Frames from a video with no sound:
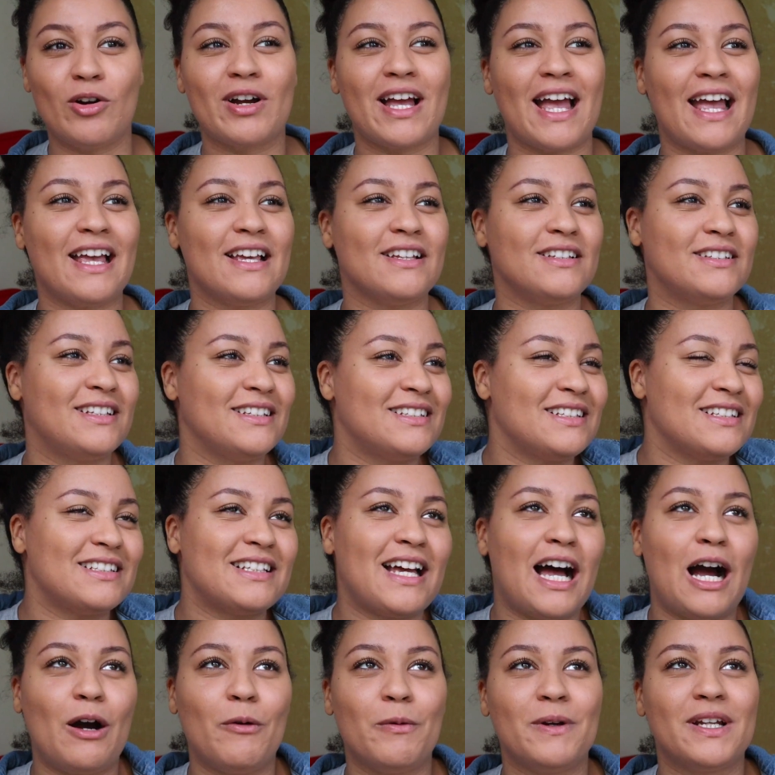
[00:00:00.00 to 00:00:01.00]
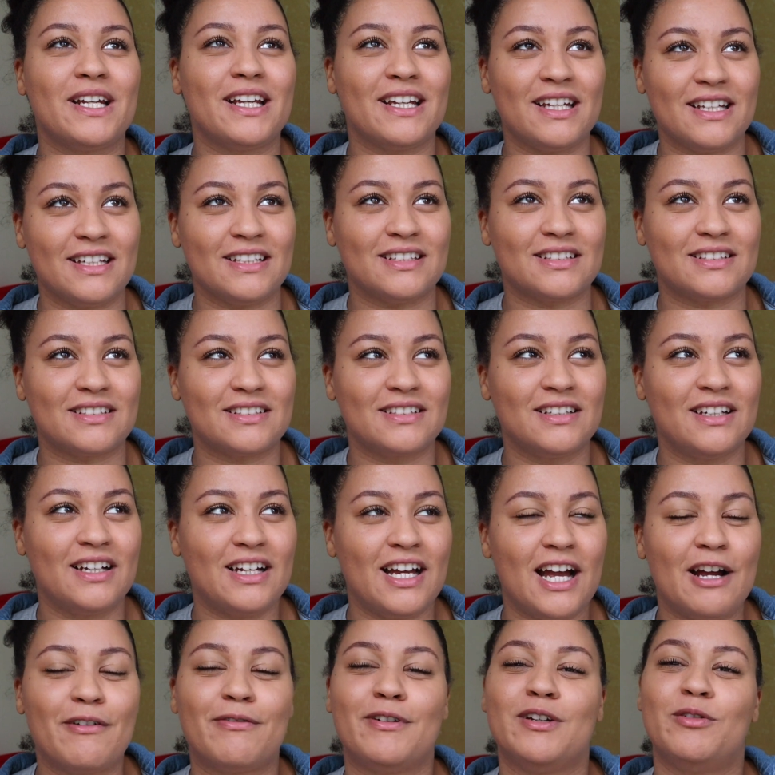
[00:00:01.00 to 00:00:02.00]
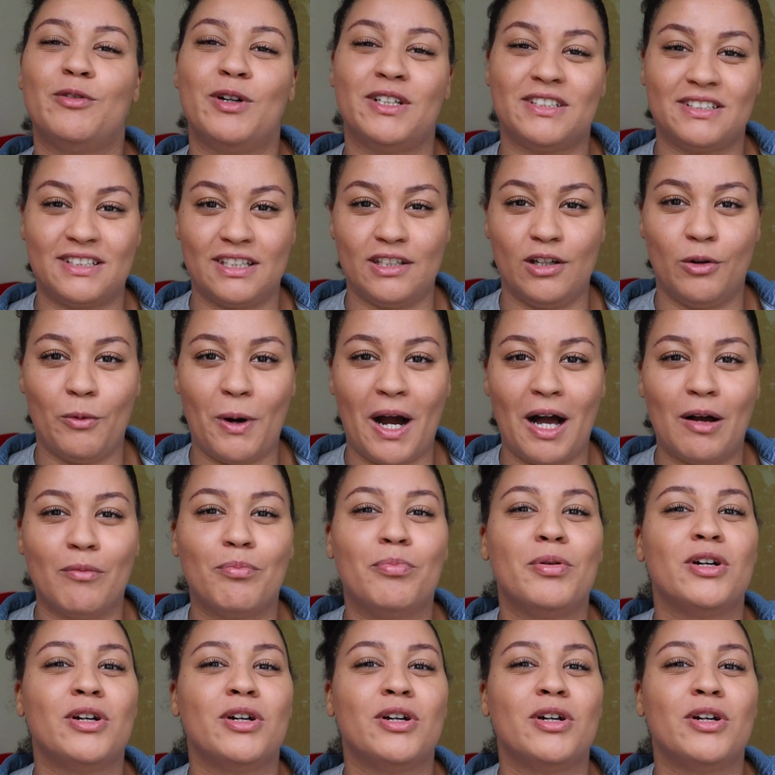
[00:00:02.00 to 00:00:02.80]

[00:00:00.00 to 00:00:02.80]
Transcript: Okay, this is how it is every once in a while,